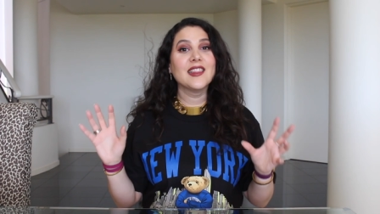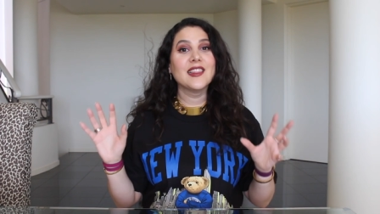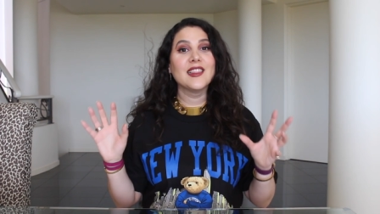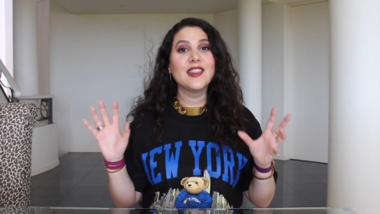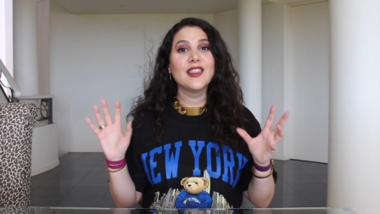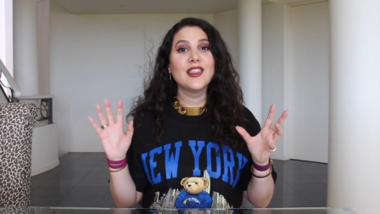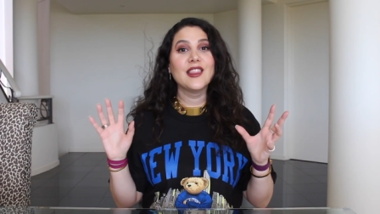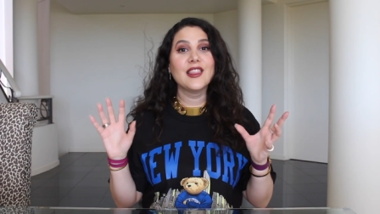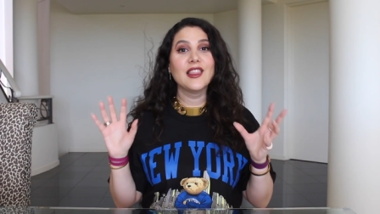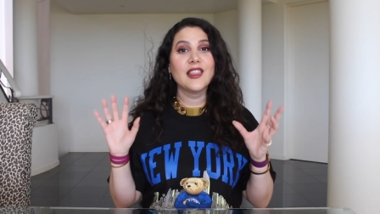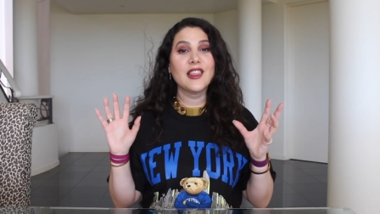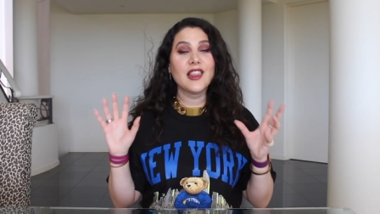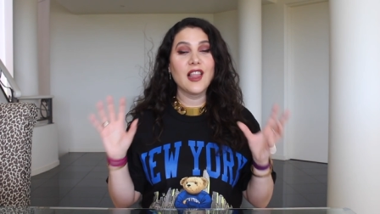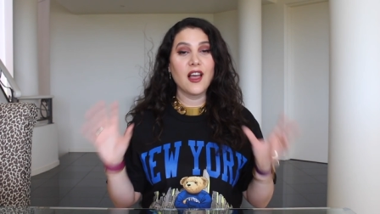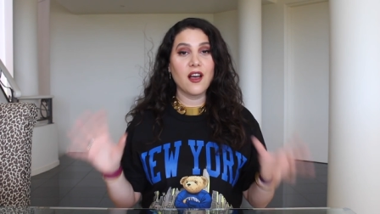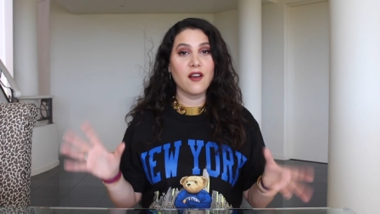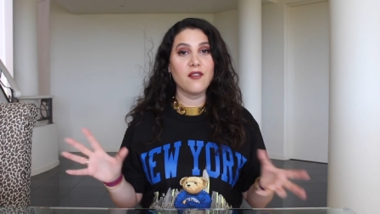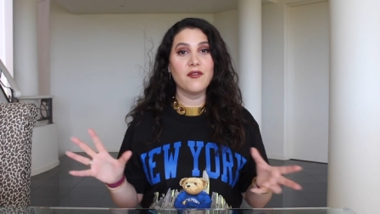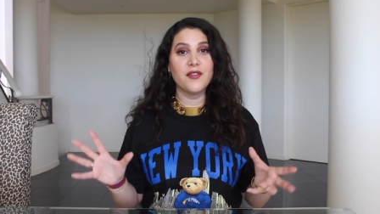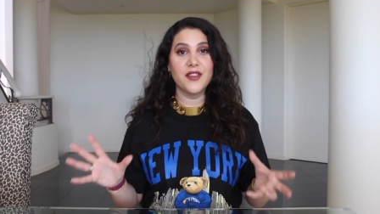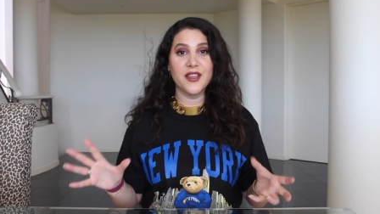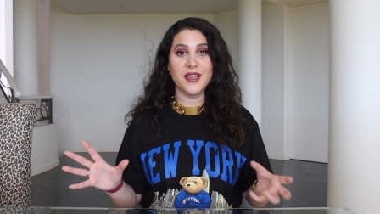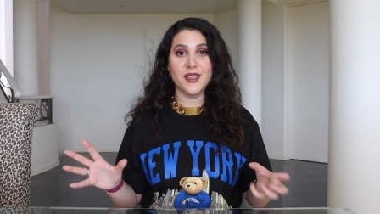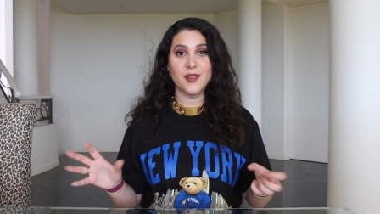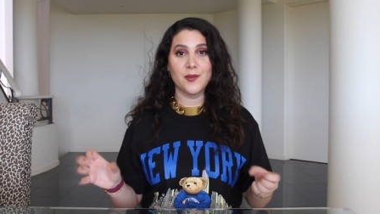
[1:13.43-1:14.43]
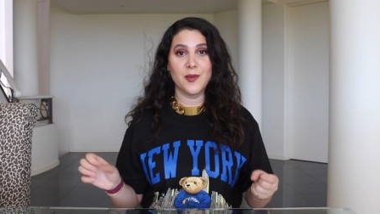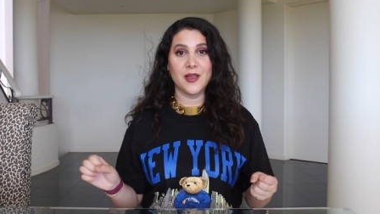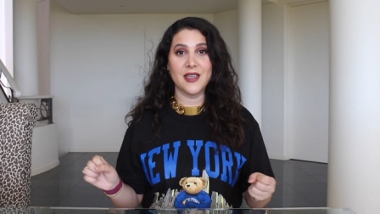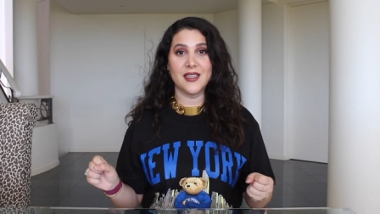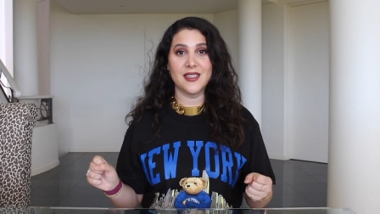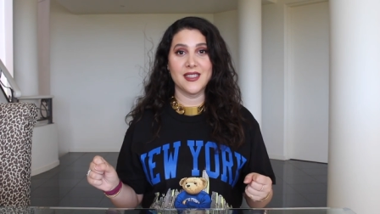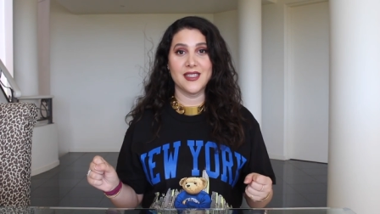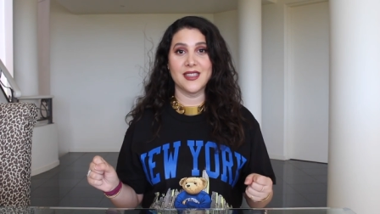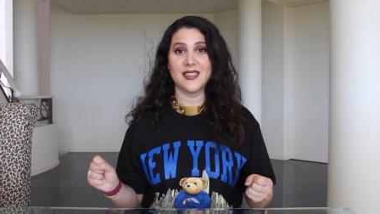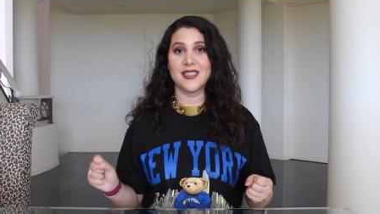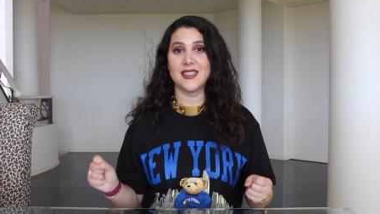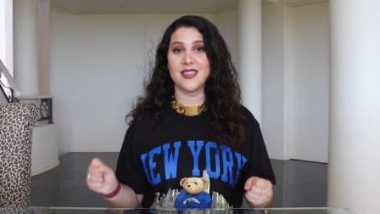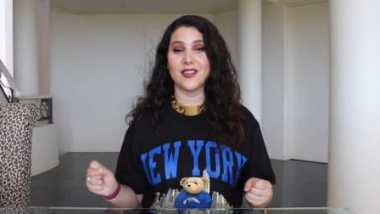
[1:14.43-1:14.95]
love these
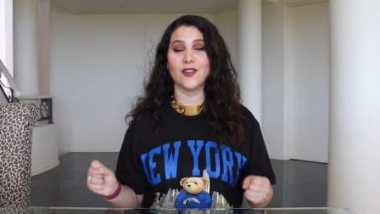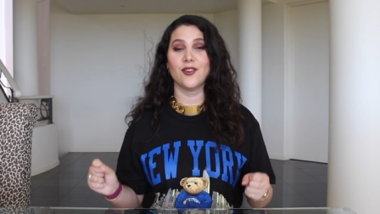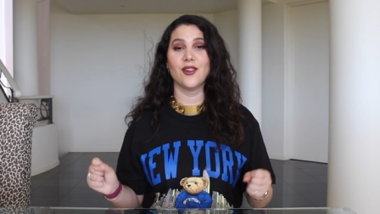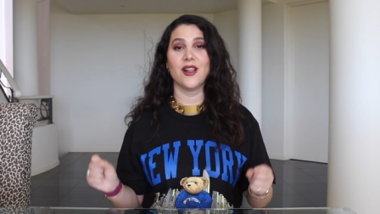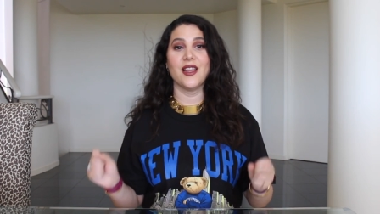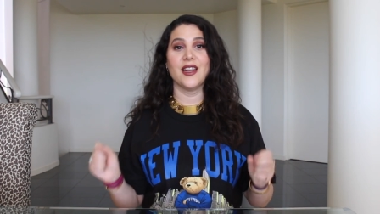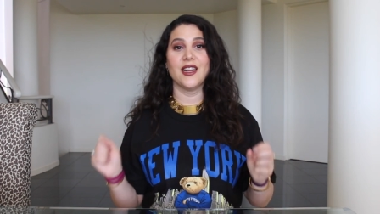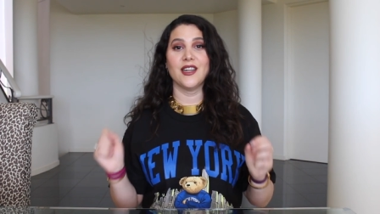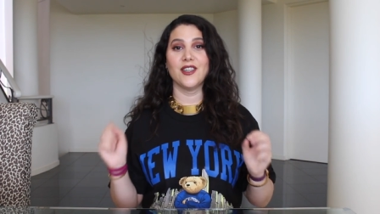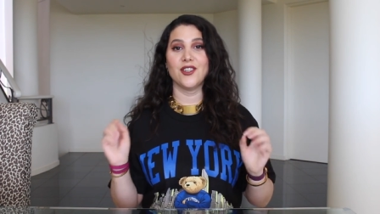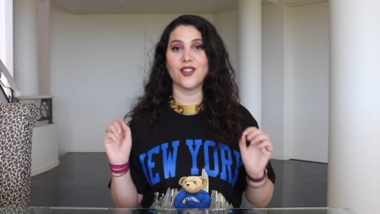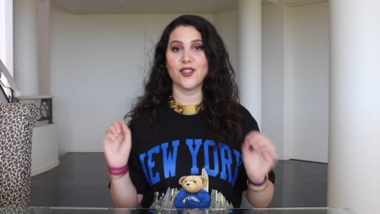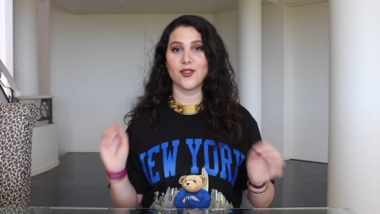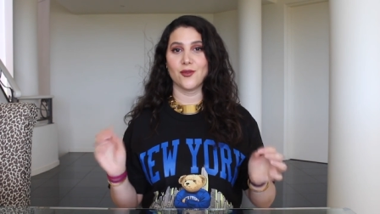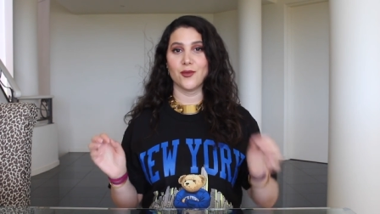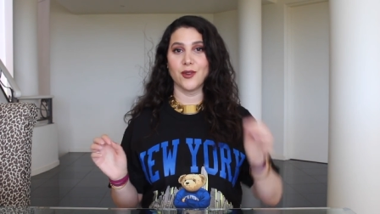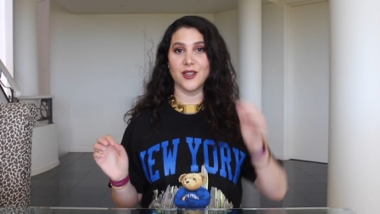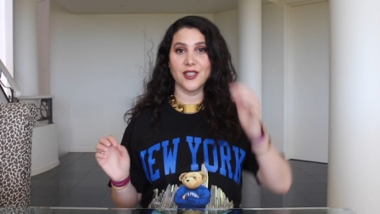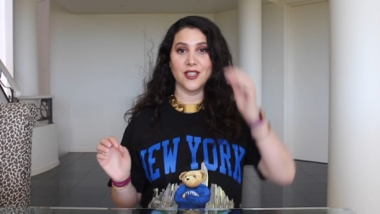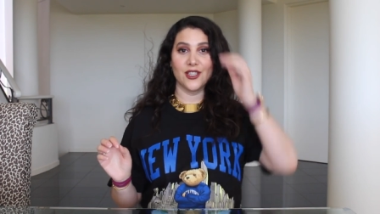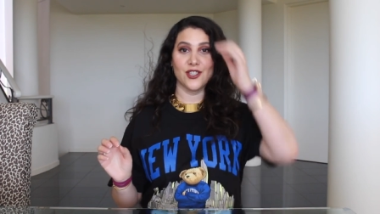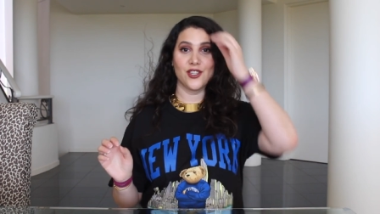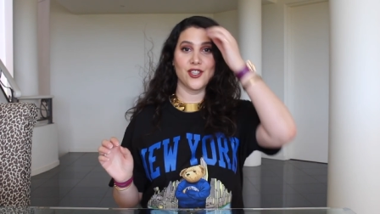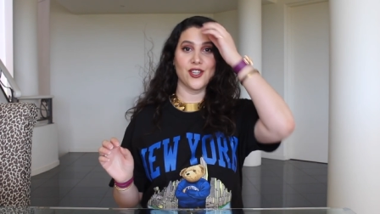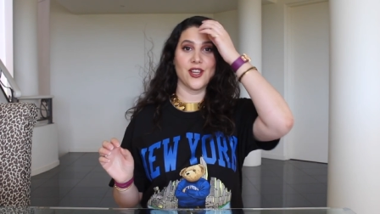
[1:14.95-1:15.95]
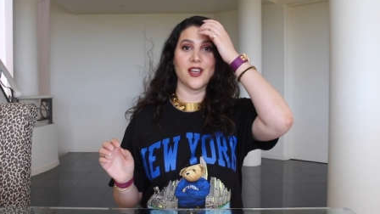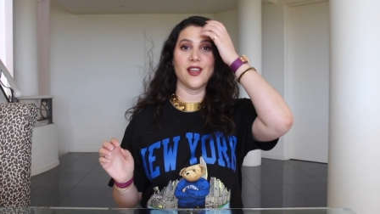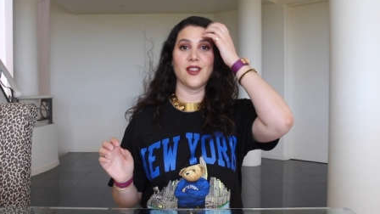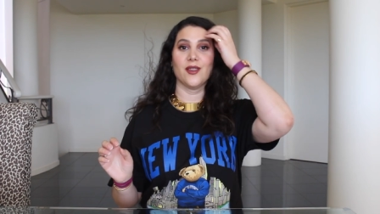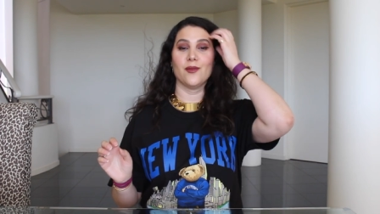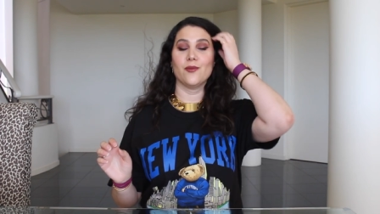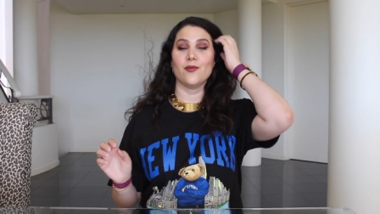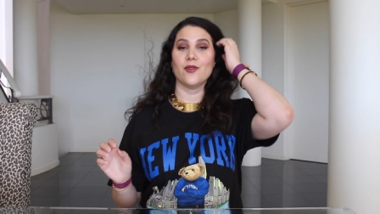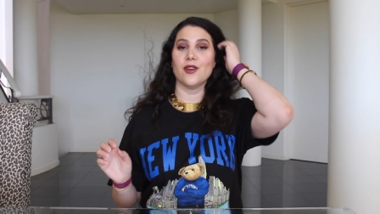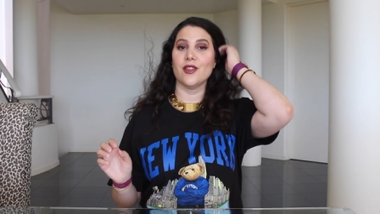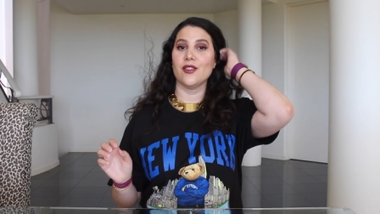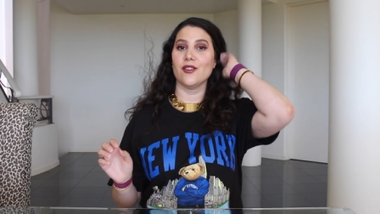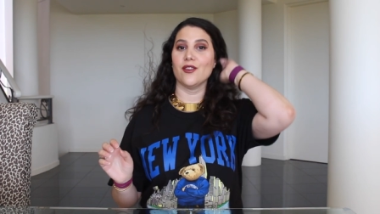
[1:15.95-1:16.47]
pieces still and I just wanted to share
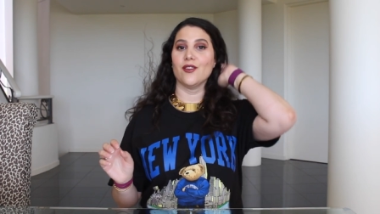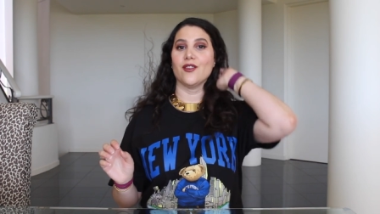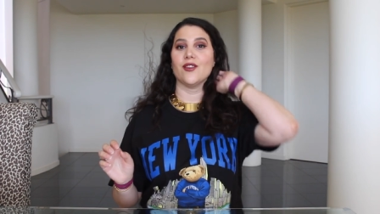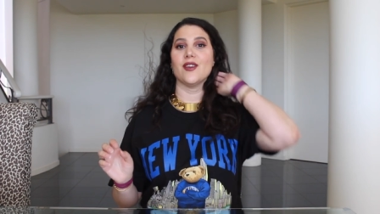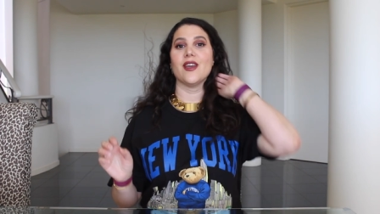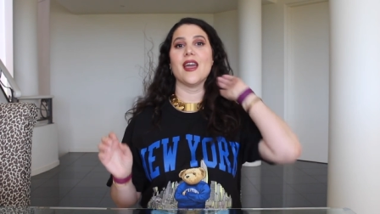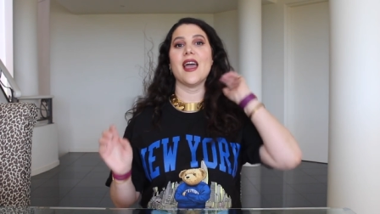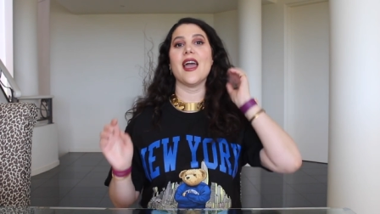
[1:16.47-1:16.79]
them with you.